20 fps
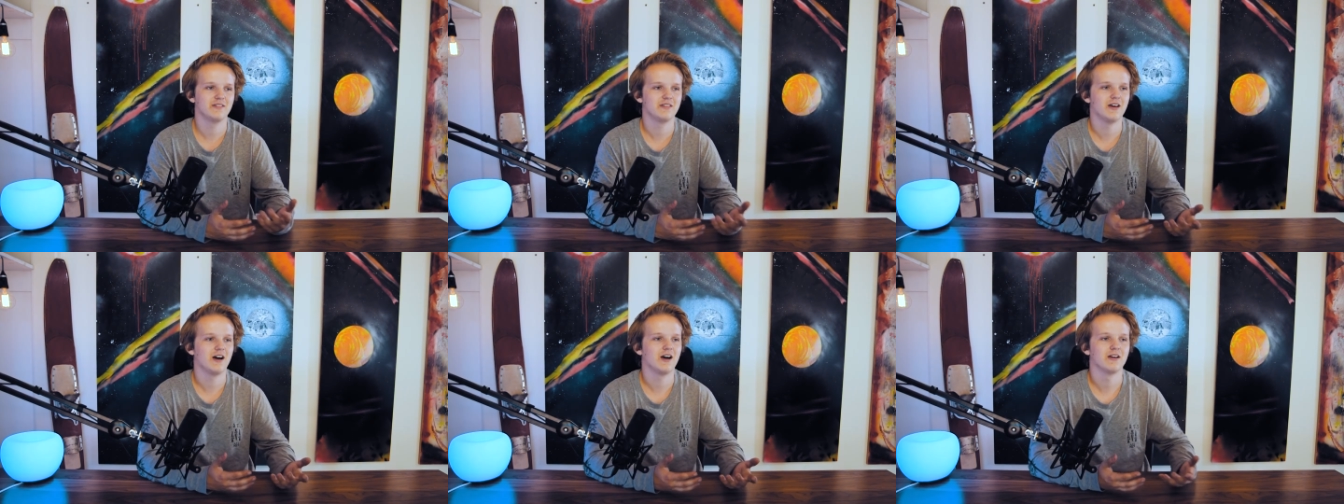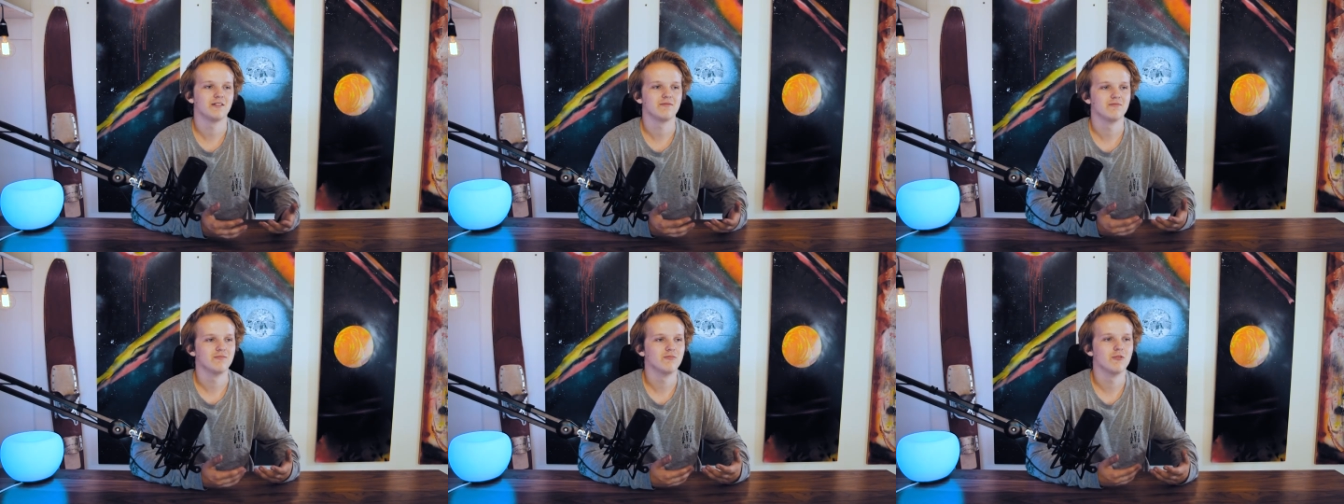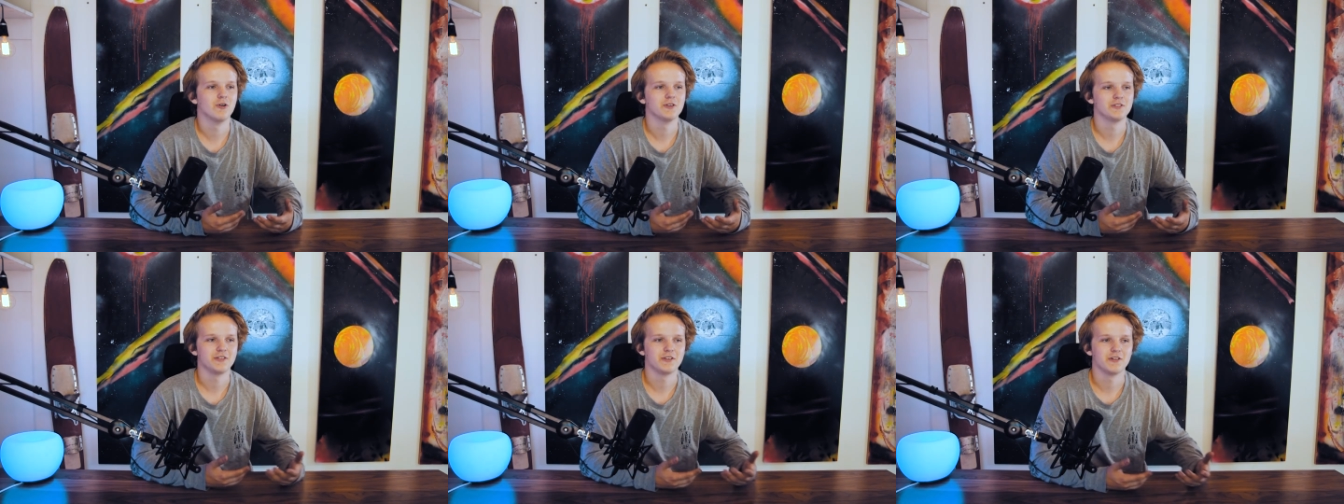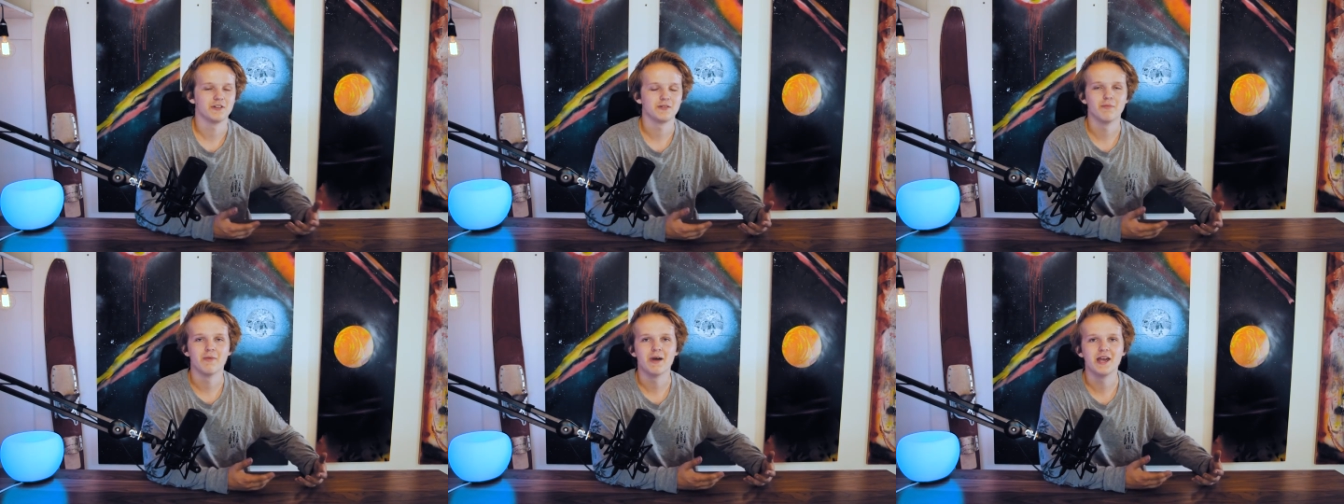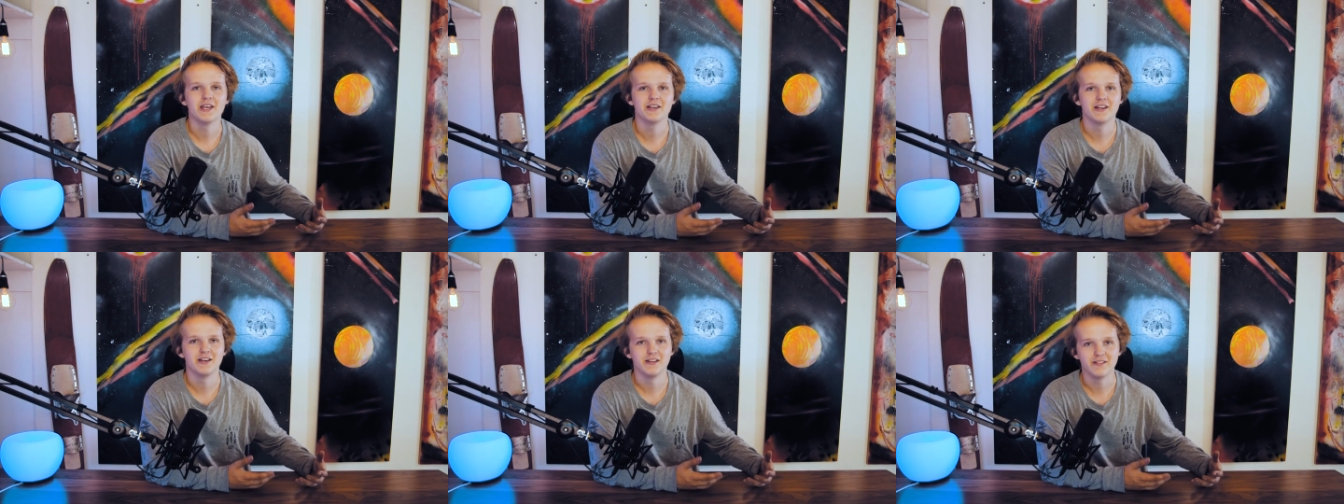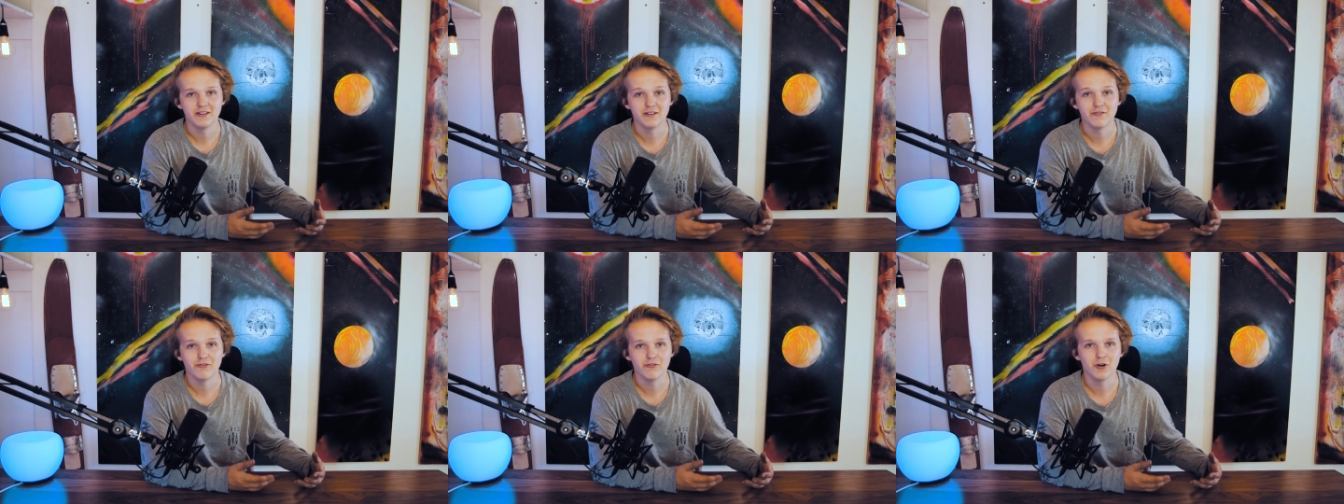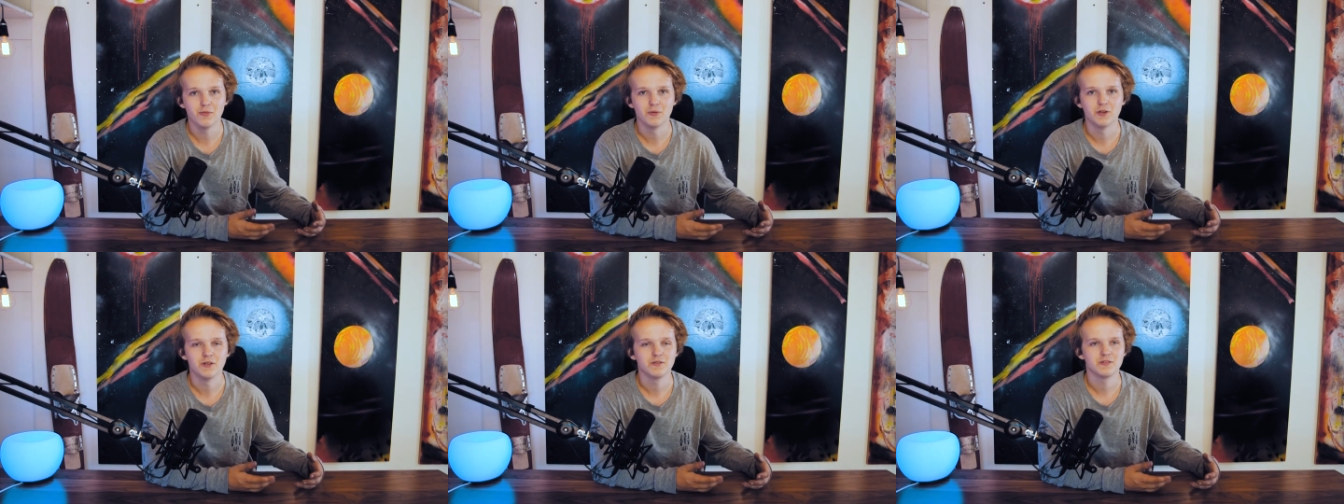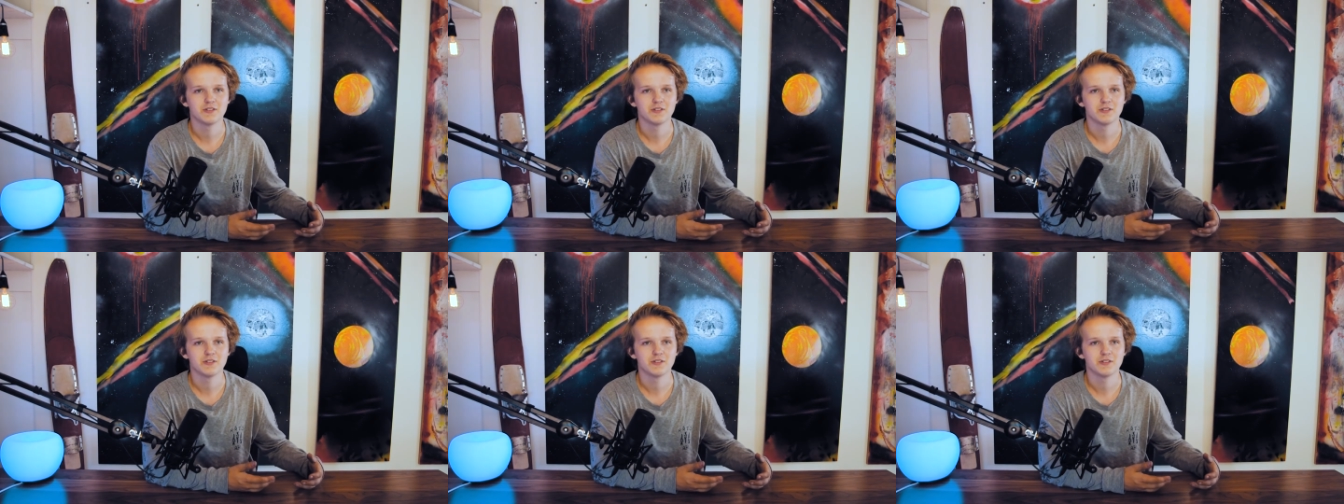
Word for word: I wasn't going to make anything from it.